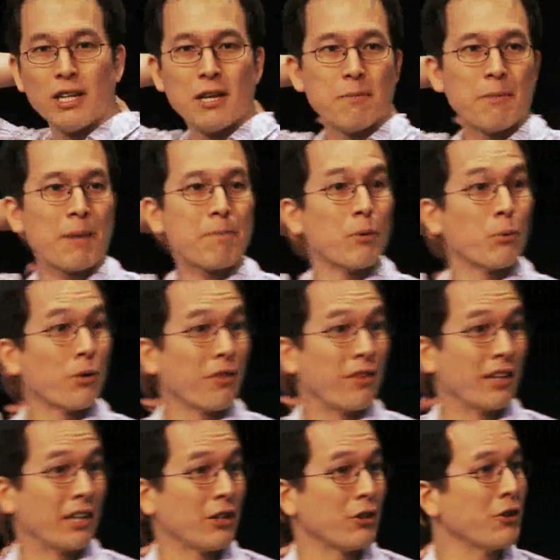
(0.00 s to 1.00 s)
it might be worth
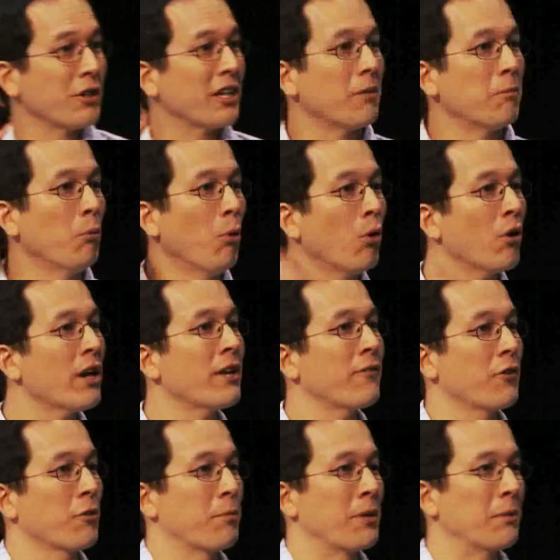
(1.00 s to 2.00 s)
thinking you can get more out
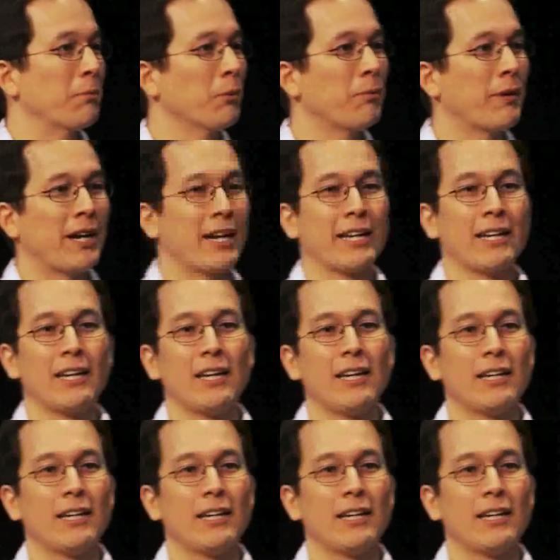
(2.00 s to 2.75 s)
of your people by